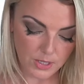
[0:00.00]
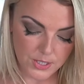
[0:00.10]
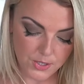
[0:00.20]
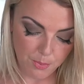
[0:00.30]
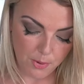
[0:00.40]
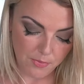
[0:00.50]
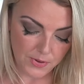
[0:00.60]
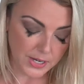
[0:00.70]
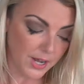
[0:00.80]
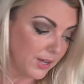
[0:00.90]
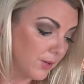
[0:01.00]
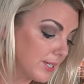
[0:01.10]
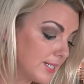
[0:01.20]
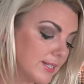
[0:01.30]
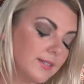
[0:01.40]
So perfect. You
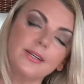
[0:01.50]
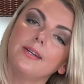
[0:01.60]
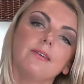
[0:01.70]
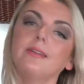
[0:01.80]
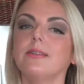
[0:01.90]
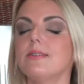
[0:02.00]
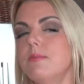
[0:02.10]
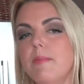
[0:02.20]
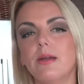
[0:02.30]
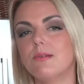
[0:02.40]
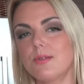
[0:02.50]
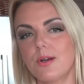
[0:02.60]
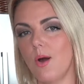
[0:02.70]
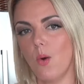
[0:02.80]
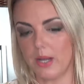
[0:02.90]
can still hear that the tomatoes are
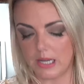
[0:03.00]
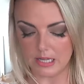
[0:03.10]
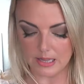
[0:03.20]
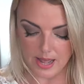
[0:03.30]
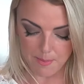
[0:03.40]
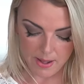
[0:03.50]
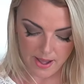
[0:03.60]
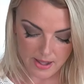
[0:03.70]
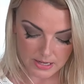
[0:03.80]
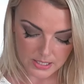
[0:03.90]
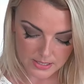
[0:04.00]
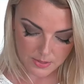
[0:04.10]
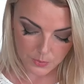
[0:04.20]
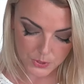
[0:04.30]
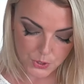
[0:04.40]
going in that pan because
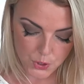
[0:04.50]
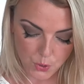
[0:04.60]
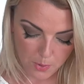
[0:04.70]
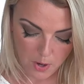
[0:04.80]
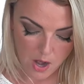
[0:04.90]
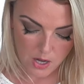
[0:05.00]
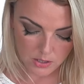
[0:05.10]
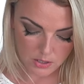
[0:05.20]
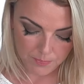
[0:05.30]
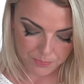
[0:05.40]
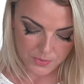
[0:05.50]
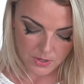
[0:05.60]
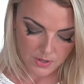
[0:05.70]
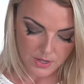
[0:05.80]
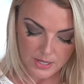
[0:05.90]
it was super hot.
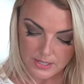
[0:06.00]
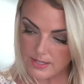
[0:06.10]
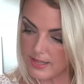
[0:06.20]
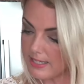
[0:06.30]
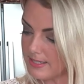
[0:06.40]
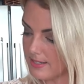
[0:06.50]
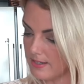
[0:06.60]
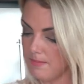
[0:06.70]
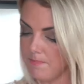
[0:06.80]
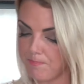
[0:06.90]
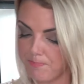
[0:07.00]
So that's done.